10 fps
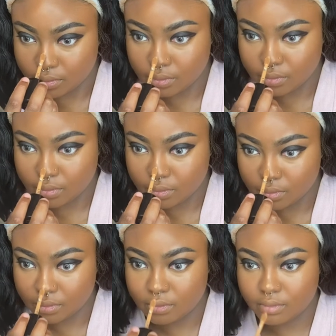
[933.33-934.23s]

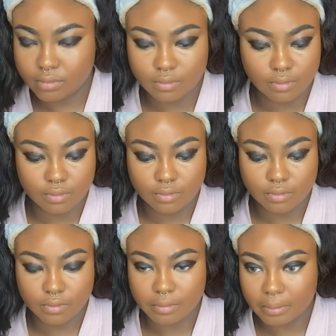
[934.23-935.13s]

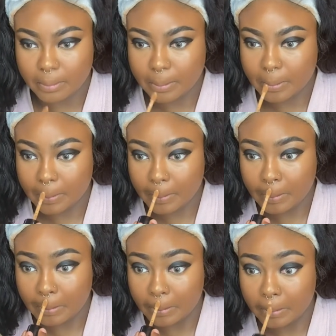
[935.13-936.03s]

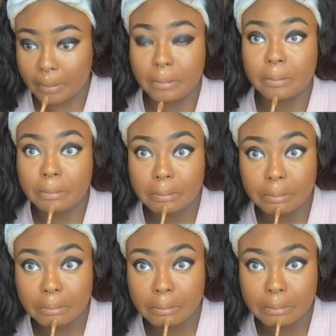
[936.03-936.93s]

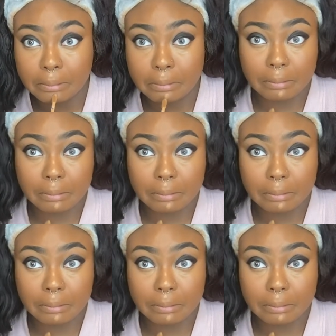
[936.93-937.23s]
(silence)